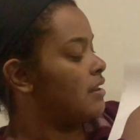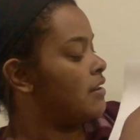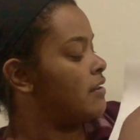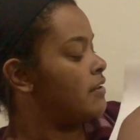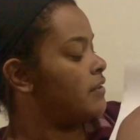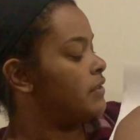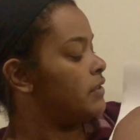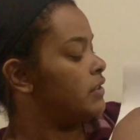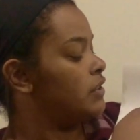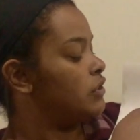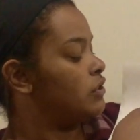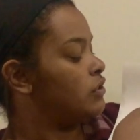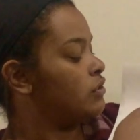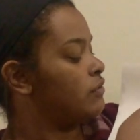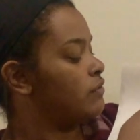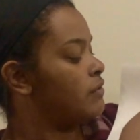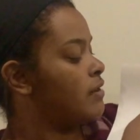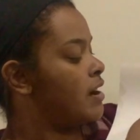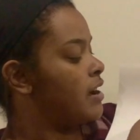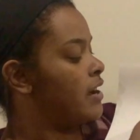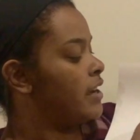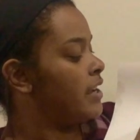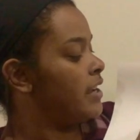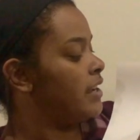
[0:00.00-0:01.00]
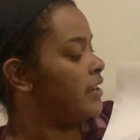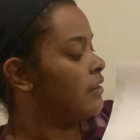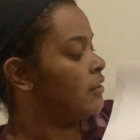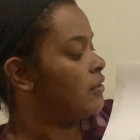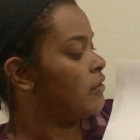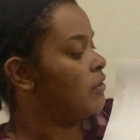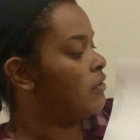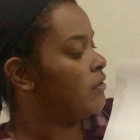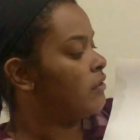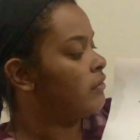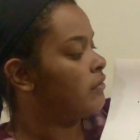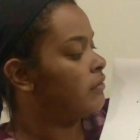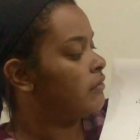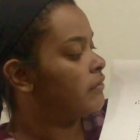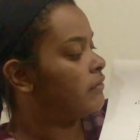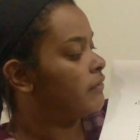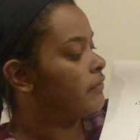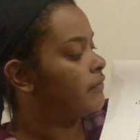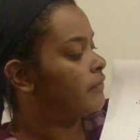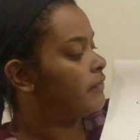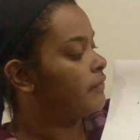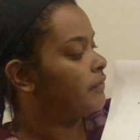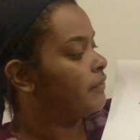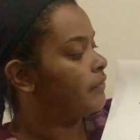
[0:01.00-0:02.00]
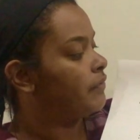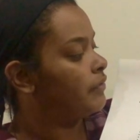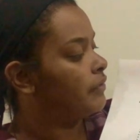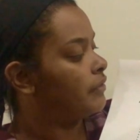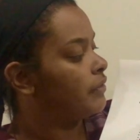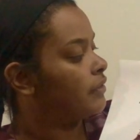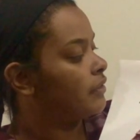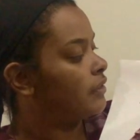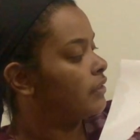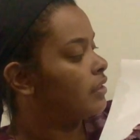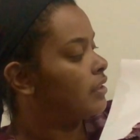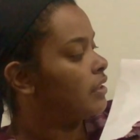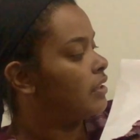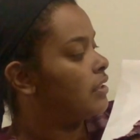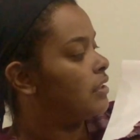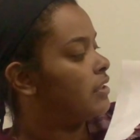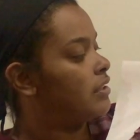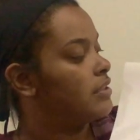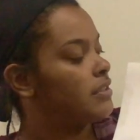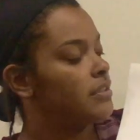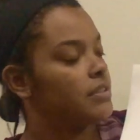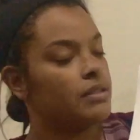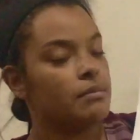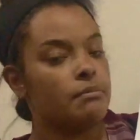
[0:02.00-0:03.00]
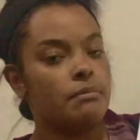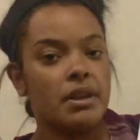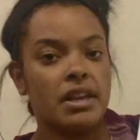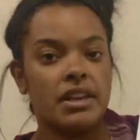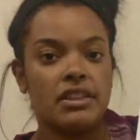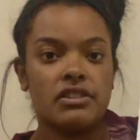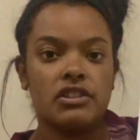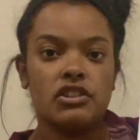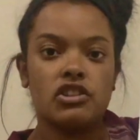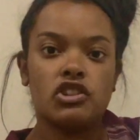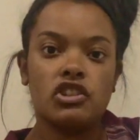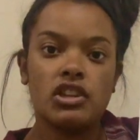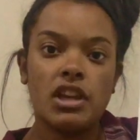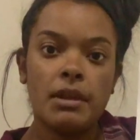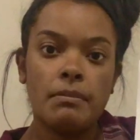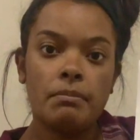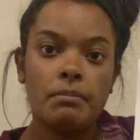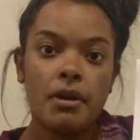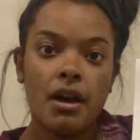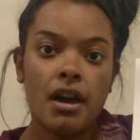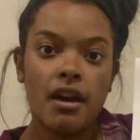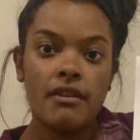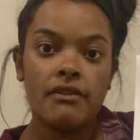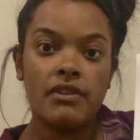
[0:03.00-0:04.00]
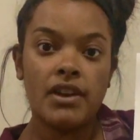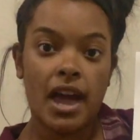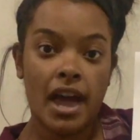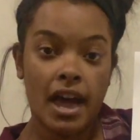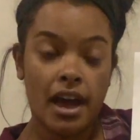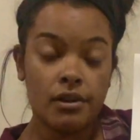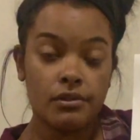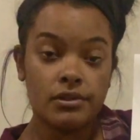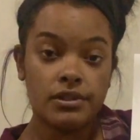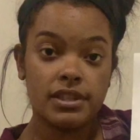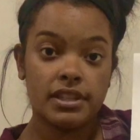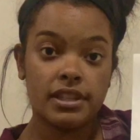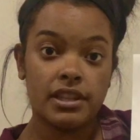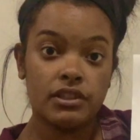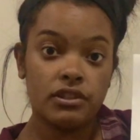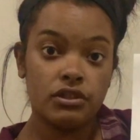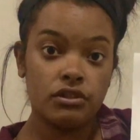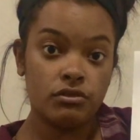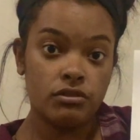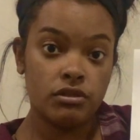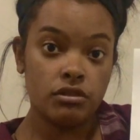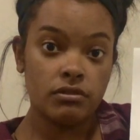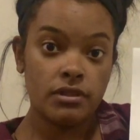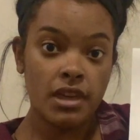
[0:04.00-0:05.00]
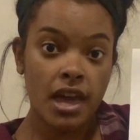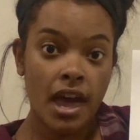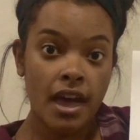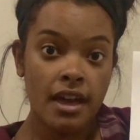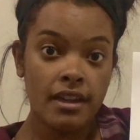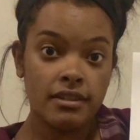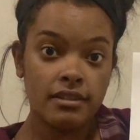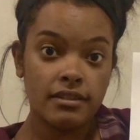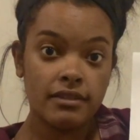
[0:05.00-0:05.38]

on the triangle to make the shape of a house. Can you do that?